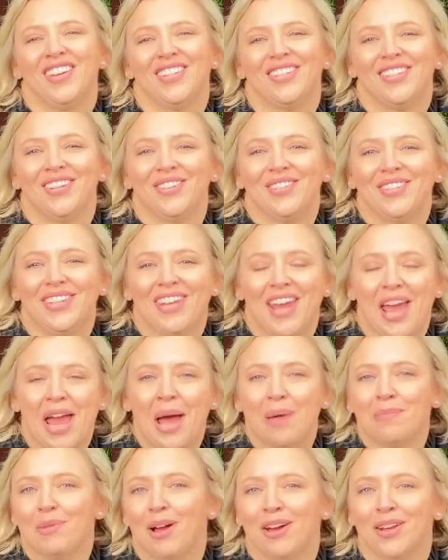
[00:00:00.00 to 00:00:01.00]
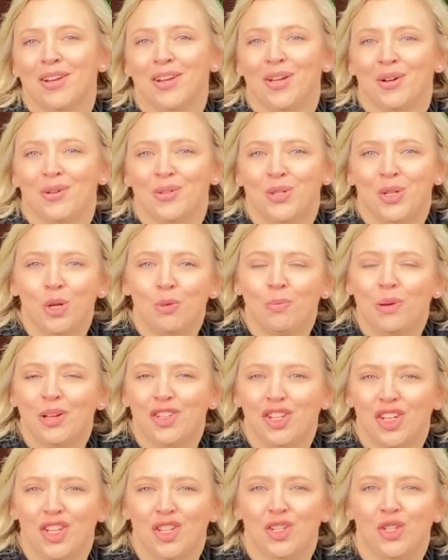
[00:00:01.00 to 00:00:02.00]
So today I'm not going to go too
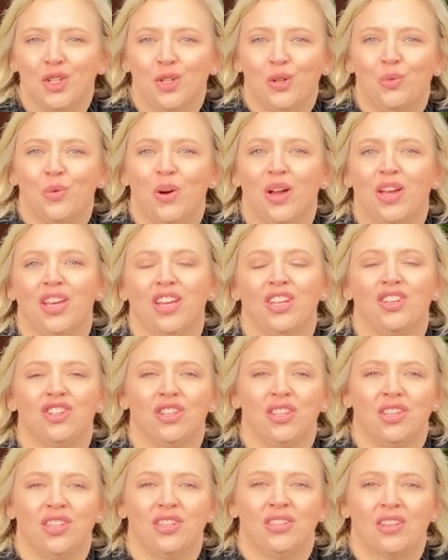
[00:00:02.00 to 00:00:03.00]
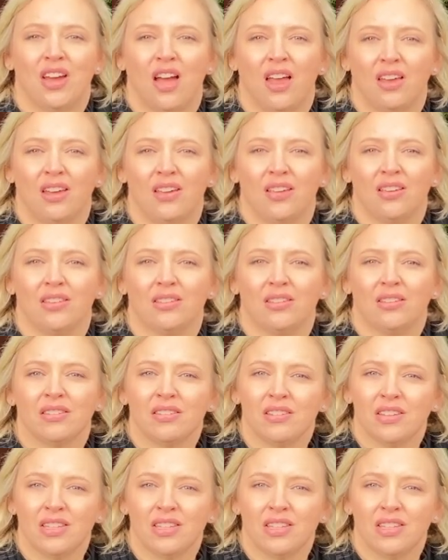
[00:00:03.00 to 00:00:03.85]
much into what each of these dahlias